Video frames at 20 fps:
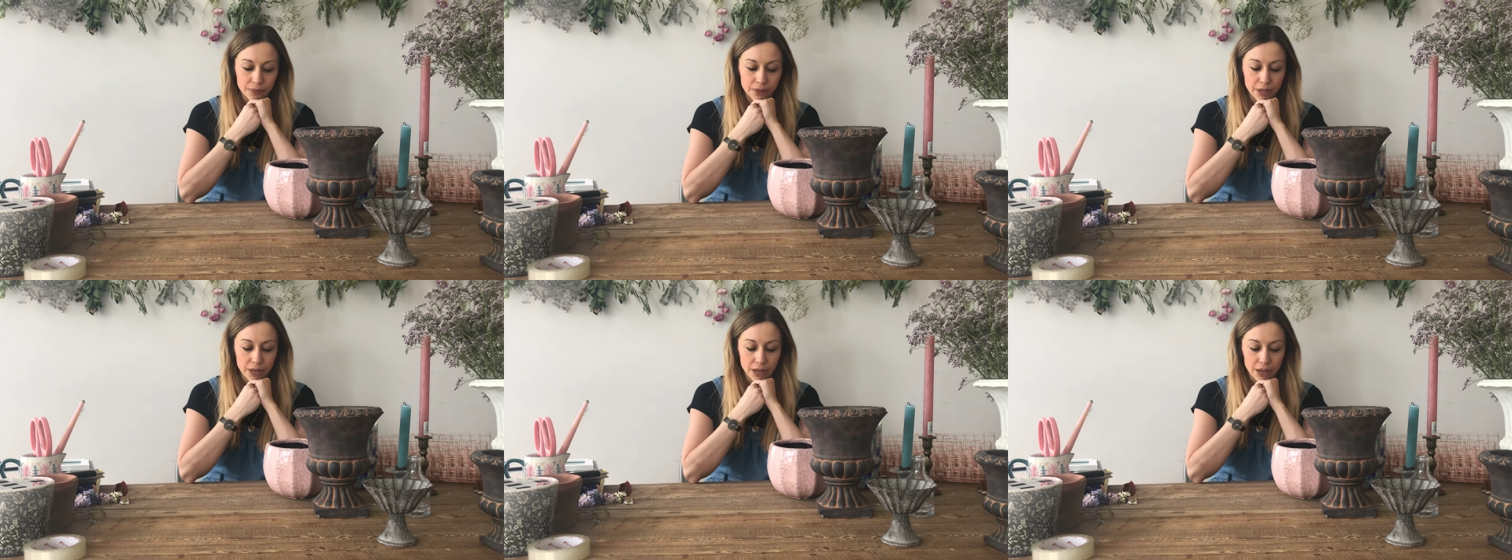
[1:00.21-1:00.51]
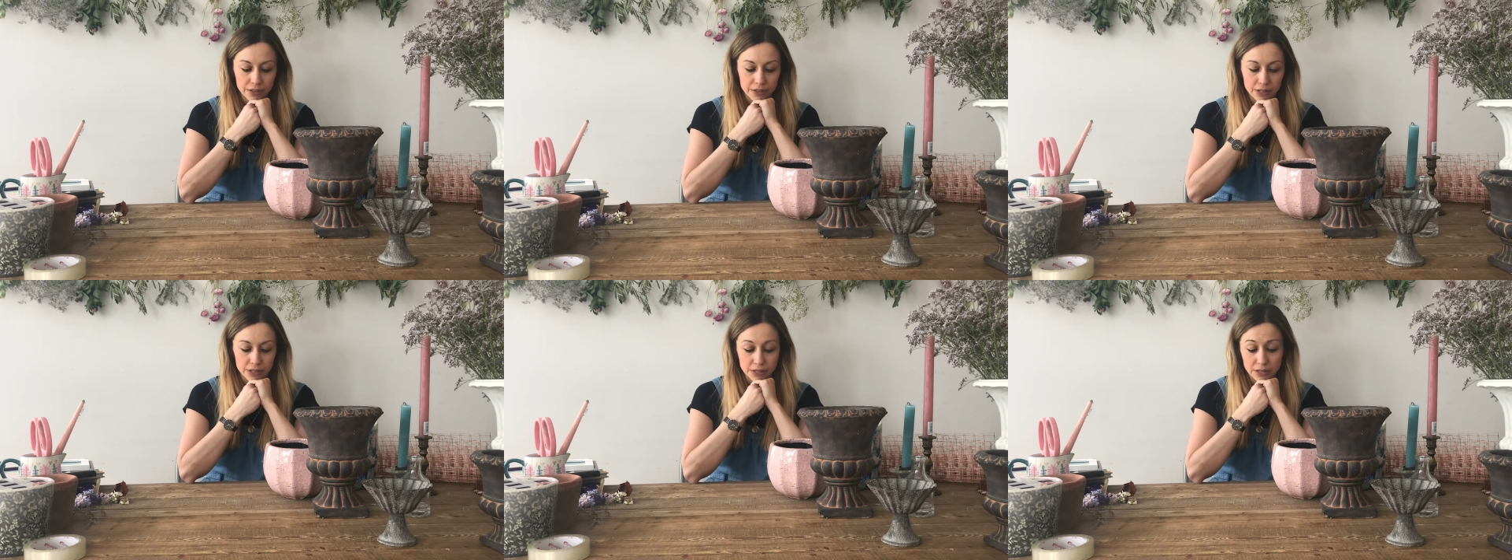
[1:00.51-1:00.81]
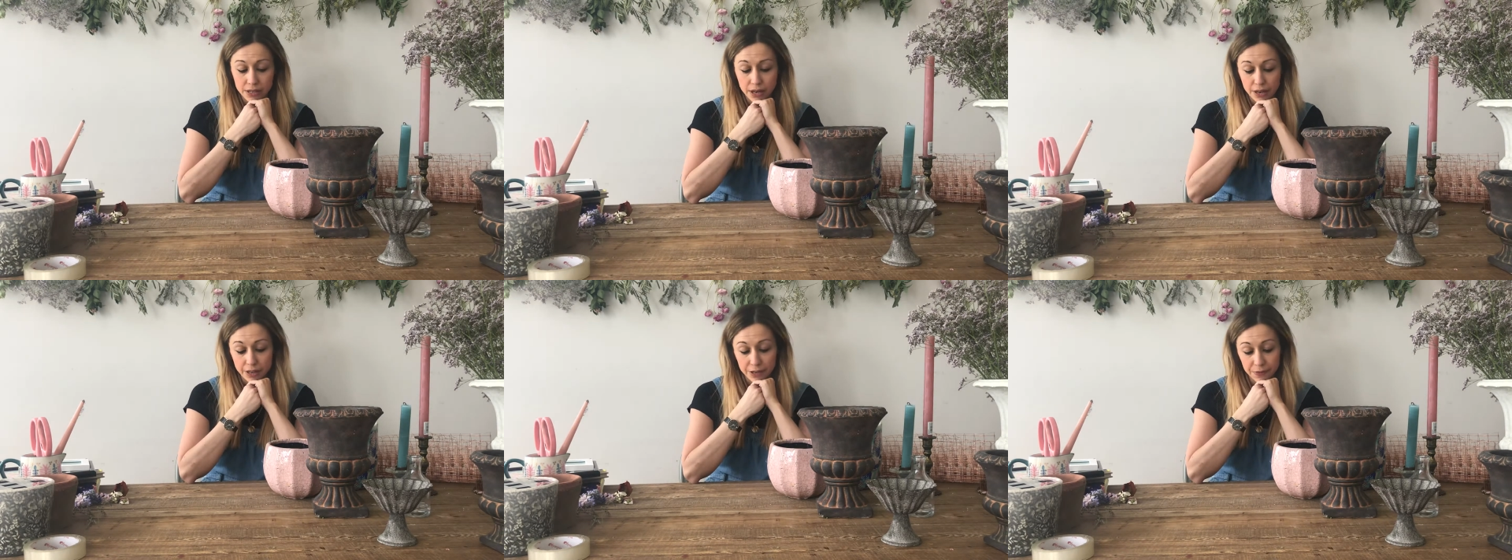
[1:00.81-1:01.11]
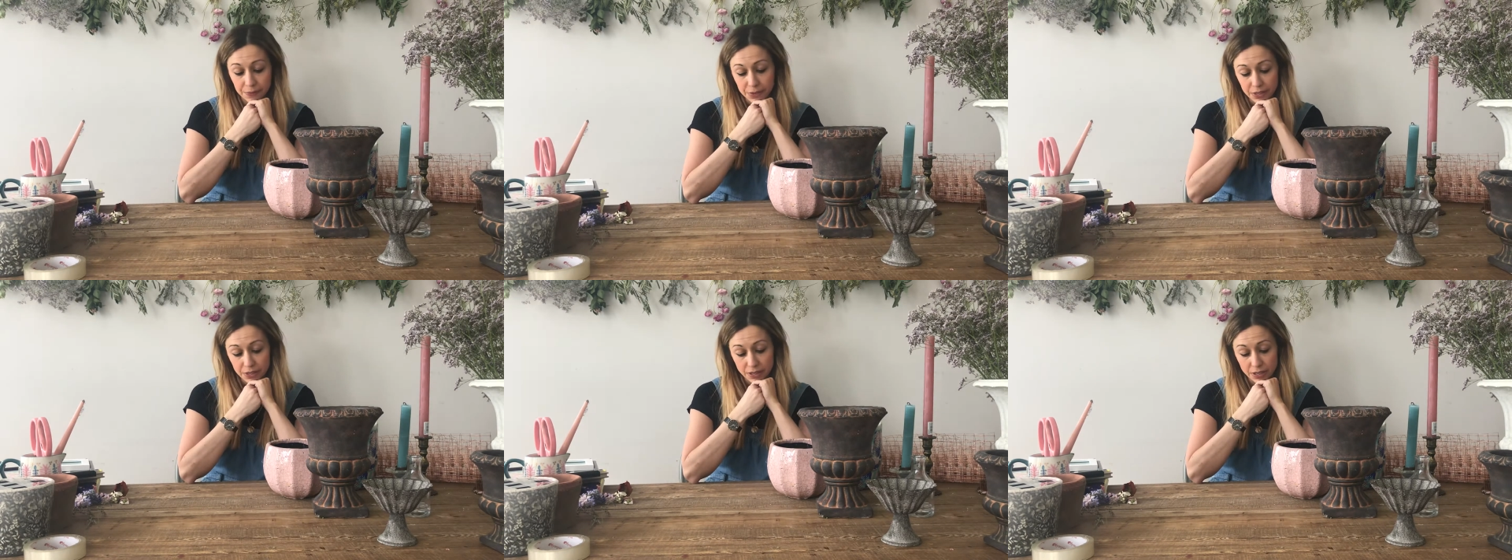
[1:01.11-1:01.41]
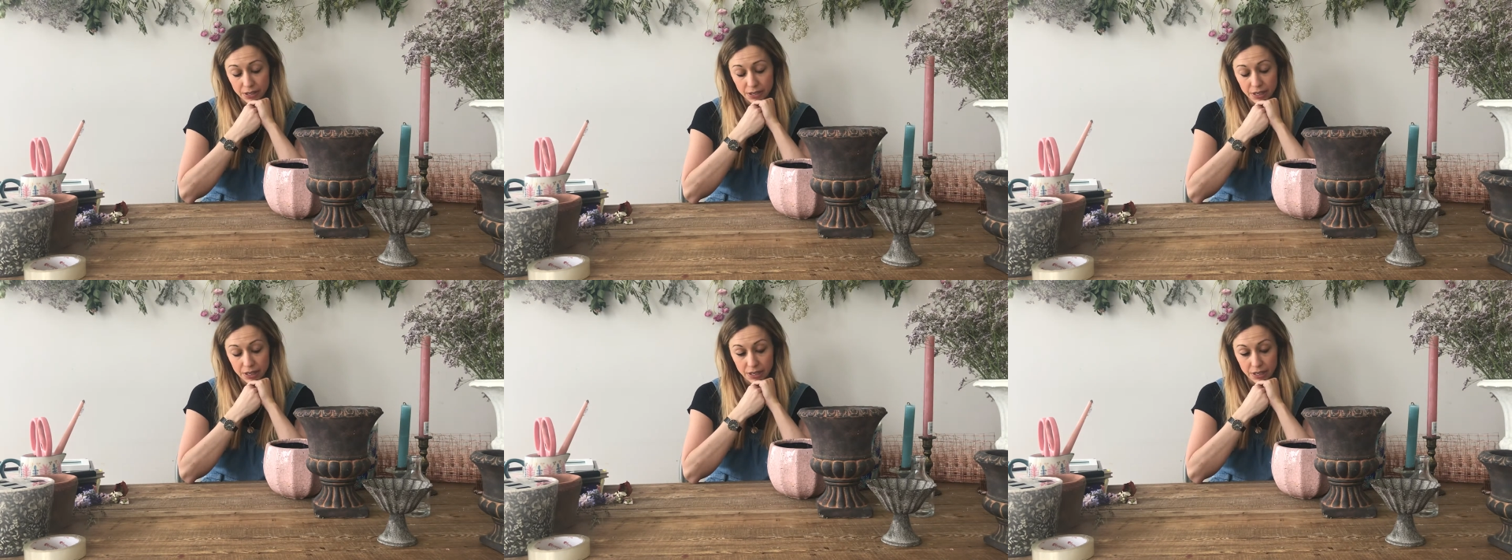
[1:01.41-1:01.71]
other types
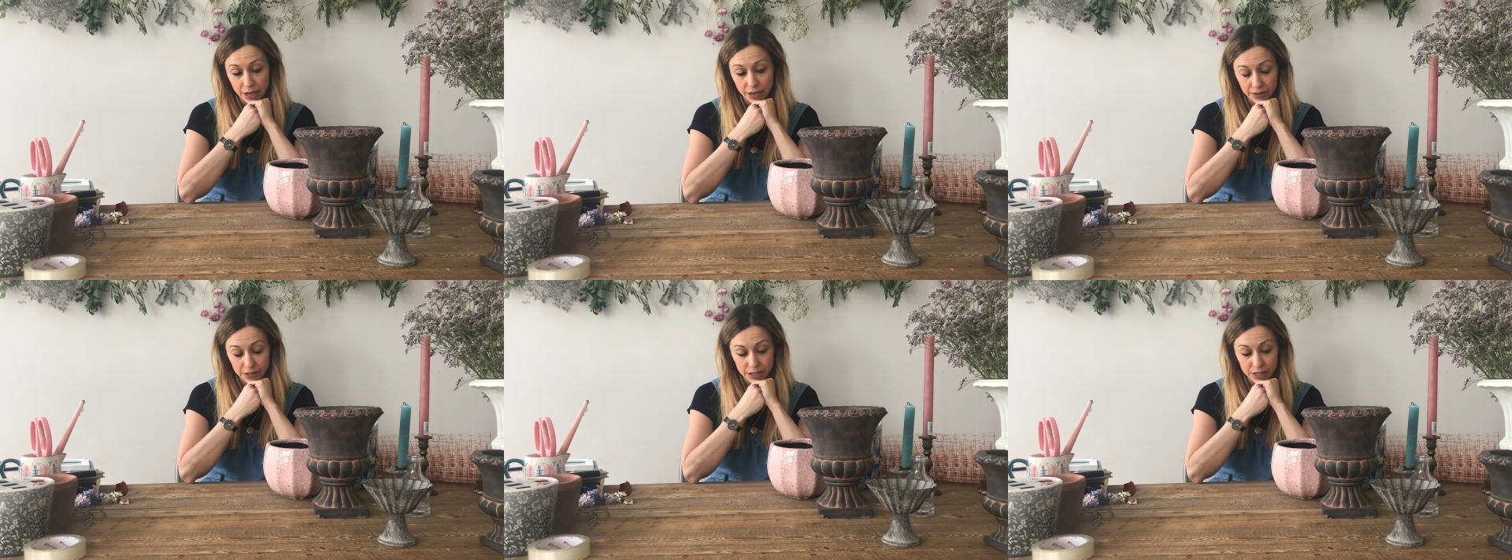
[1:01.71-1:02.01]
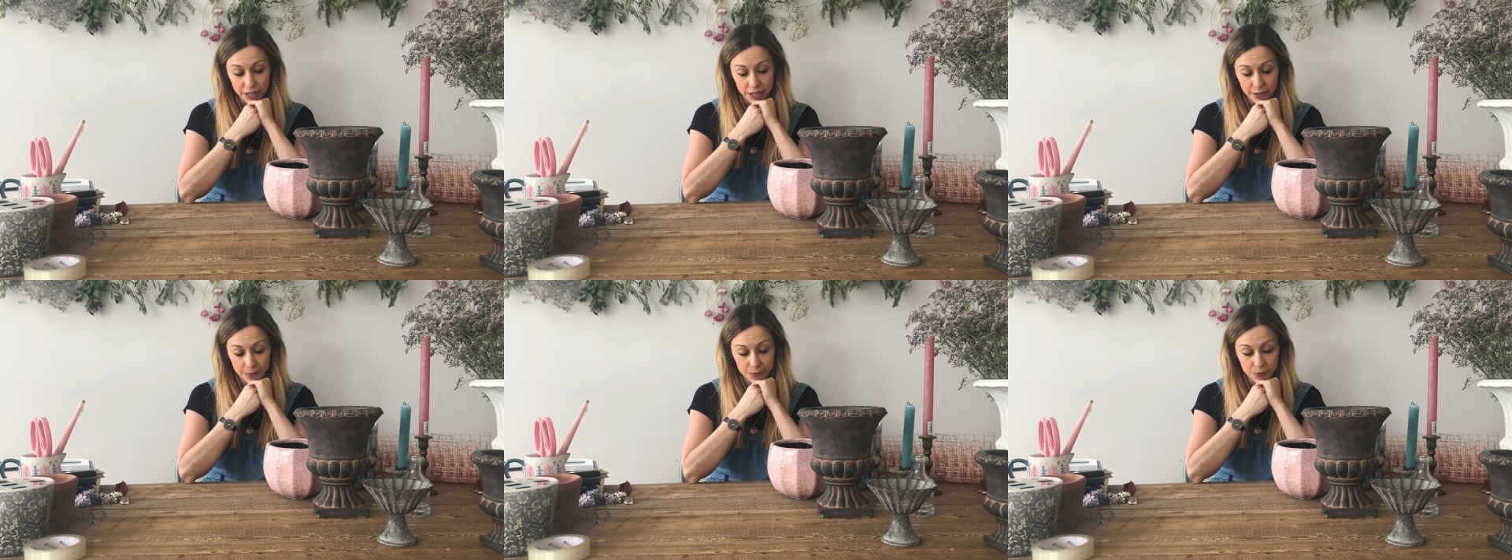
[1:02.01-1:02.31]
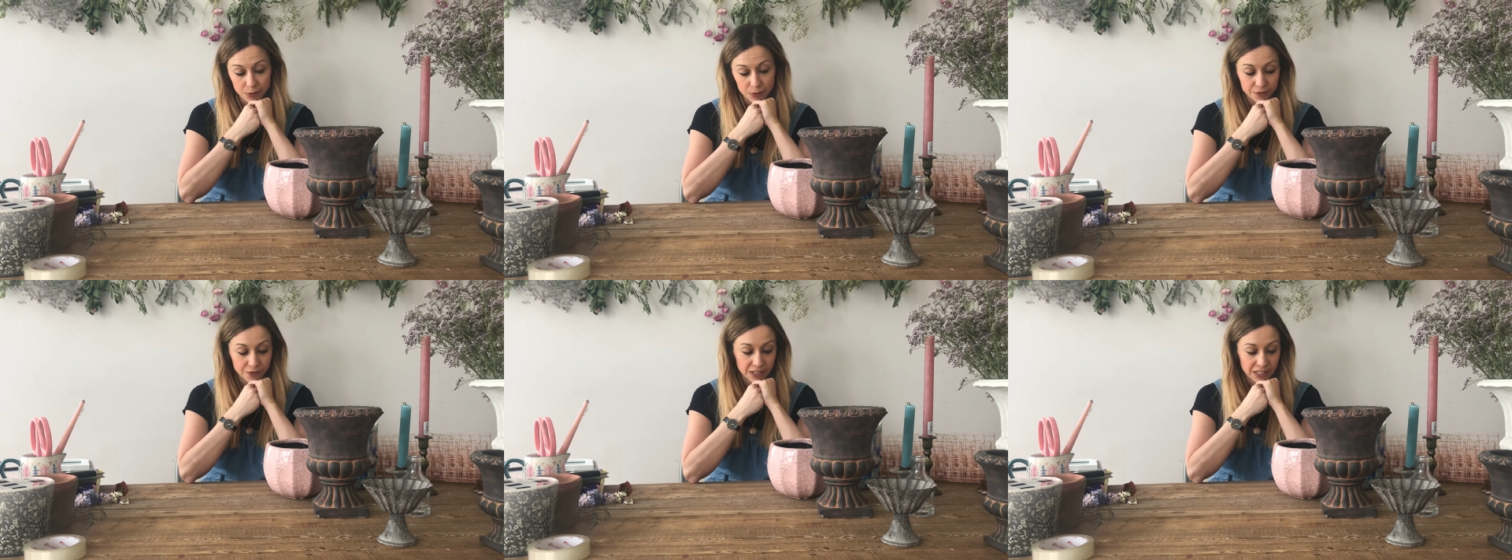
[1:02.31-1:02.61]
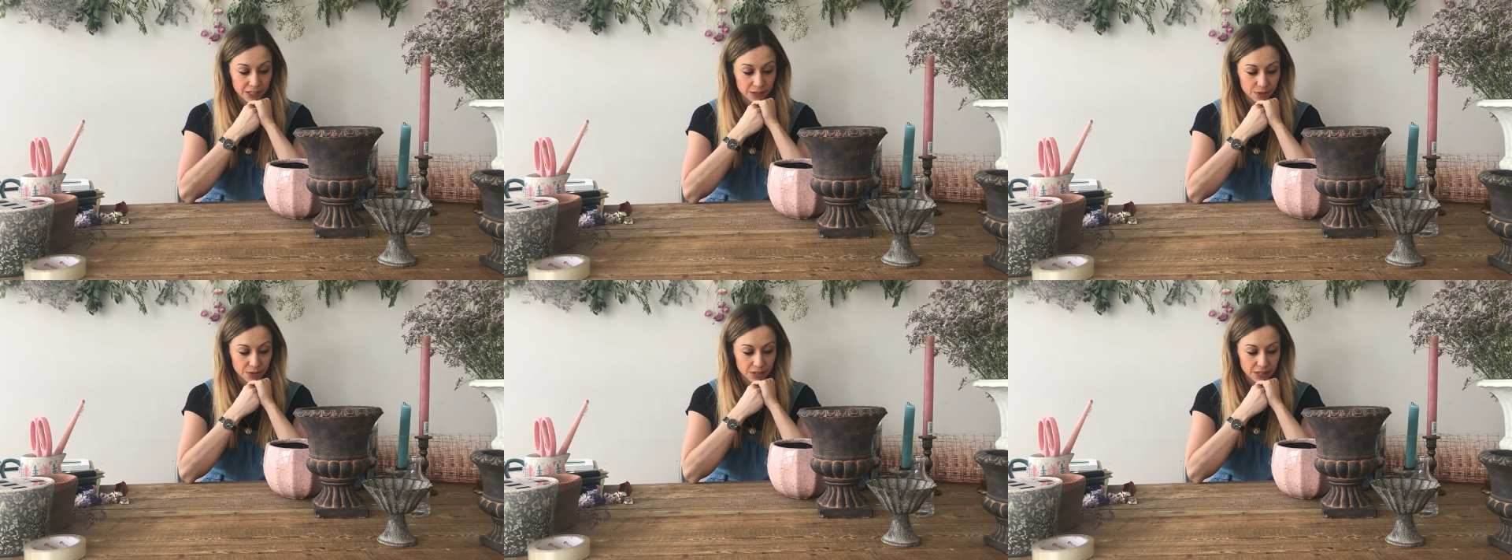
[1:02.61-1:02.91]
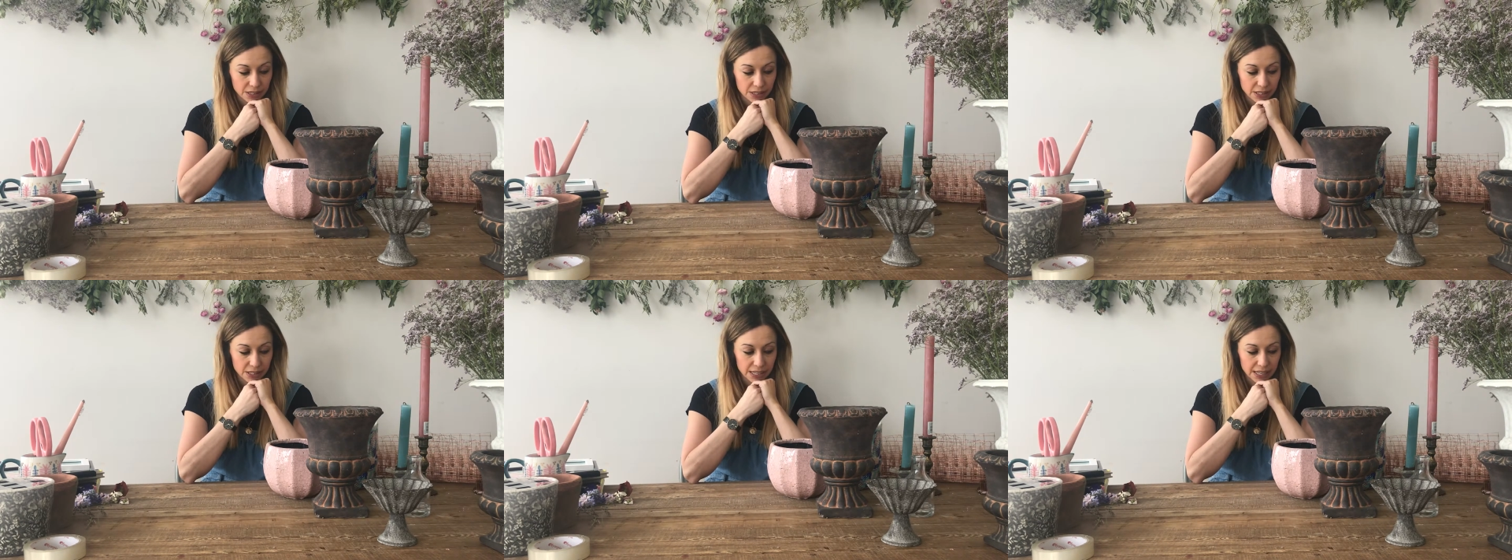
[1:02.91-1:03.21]
of vessels
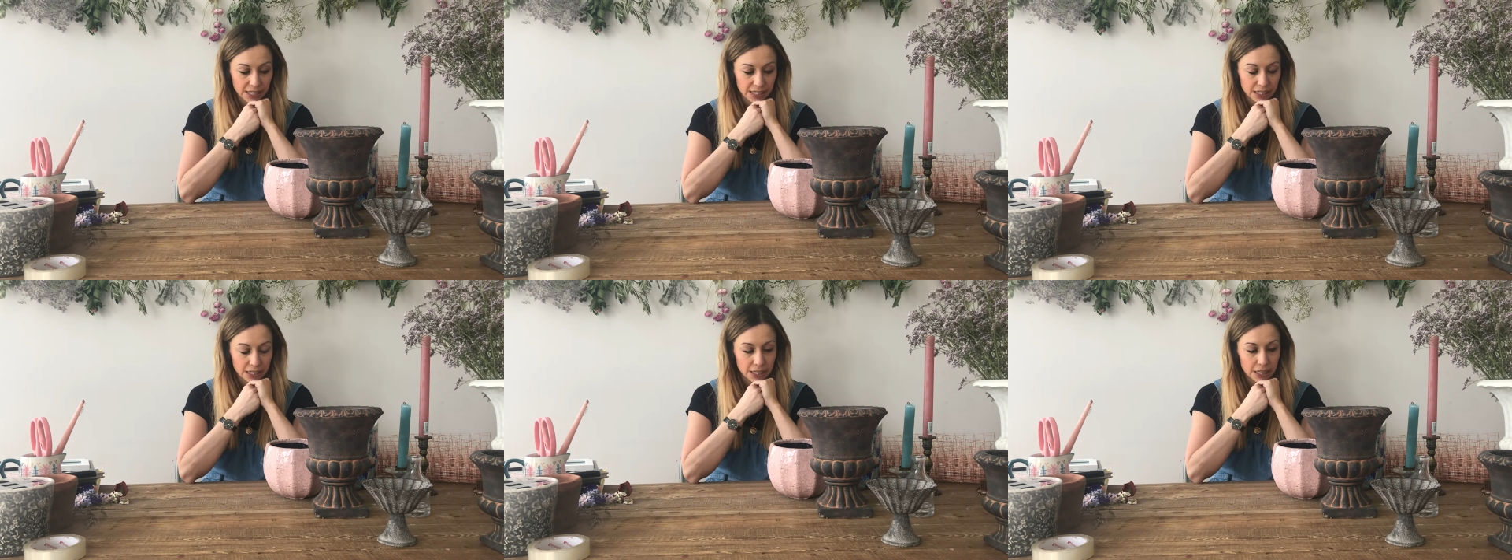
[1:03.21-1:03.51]
instead.